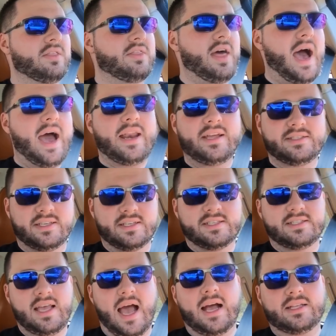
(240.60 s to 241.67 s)
That is
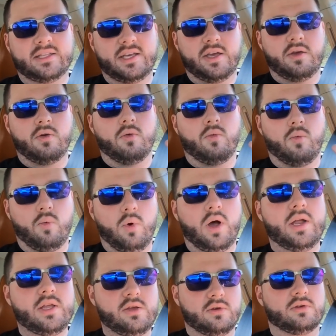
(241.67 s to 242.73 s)
exactly
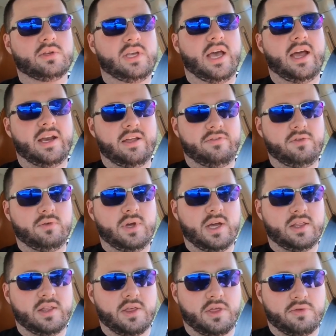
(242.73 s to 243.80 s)
what you'll get if you
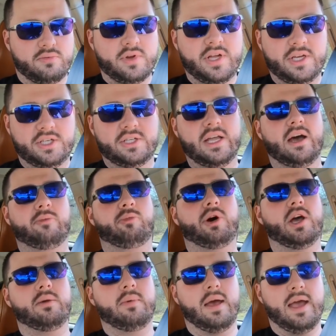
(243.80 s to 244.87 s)
get the 3-inch
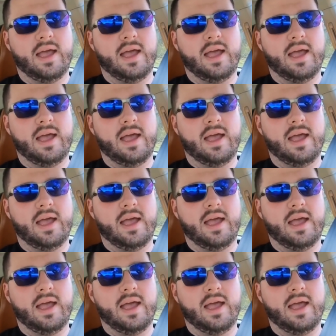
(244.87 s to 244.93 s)
downpipe